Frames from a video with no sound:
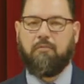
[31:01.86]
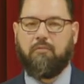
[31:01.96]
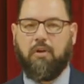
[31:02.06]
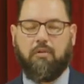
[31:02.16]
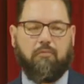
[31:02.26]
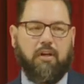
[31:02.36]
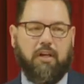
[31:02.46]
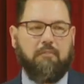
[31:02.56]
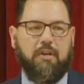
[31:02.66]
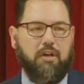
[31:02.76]
Where, where
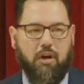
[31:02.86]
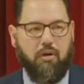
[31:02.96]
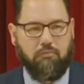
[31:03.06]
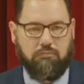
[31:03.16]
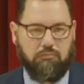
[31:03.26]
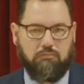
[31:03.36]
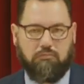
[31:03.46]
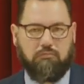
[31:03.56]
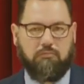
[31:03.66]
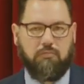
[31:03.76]
can we go?
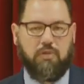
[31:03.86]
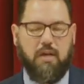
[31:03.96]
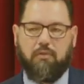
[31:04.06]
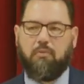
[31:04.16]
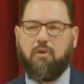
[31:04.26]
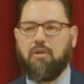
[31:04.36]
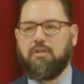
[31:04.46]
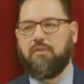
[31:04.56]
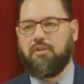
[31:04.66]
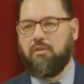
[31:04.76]
You have the words
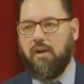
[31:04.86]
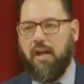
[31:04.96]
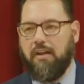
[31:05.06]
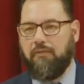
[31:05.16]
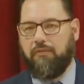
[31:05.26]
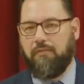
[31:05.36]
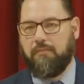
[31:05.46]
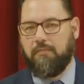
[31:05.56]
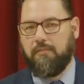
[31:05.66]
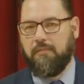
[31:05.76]
of eternal life.
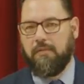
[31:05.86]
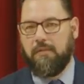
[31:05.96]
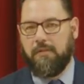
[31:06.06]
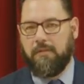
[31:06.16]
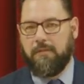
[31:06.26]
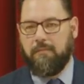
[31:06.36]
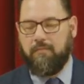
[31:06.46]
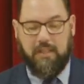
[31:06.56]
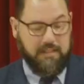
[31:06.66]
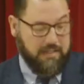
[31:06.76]

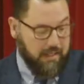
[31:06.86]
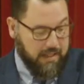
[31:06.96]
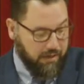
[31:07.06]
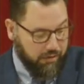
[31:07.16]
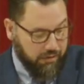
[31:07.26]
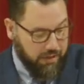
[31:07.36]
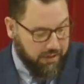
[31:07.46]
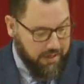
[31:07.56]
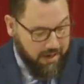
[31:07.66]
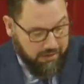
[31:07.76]
He said that earlier,
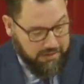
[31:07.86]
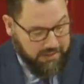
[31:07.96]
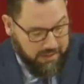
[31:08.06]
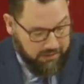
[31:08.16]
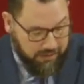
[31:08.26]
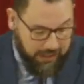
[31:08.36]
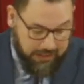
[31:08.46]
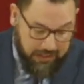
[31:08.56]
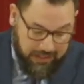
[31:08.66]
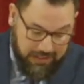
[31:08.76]
and now he's here. And,
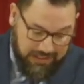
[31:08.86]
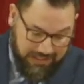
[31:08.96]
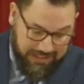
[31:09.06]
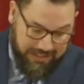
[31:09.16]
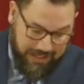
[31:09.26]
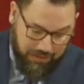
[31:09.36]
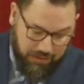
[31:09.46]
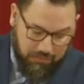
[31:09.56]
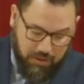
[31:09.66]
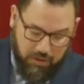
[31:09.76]
and, Jesus tells
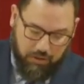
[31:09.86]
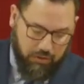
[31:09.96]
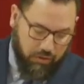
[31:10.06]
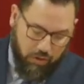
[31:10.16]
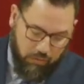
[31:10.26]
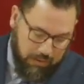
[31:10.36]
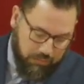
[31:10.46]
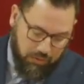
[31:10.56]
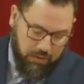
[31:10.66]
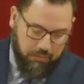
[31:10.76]
him, You don't know what I'm
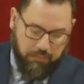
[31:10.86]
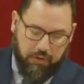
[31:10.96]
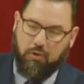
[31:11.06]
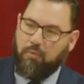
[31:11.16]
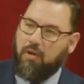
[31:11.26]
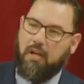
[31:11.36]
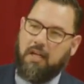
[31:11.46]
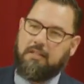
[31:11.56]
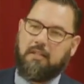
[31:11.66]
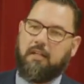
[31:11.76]
doing, but you'll
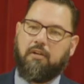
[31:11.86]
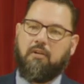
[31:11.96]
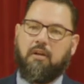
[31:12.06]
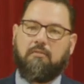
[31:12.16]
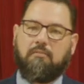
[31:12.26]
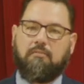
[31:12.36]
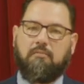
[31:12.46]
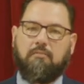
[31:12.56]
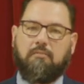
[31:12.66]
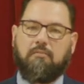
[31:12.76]
realize it later on.
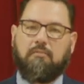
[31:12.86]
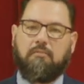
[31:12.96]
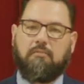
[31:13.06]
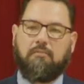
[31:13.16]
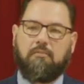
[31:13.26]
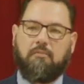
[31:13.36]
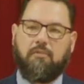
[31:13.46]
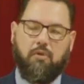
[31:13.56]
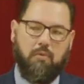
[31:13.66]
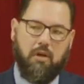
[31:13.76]

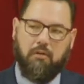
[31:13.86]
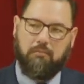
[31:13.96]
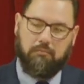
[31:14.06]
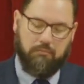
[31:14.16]
You will.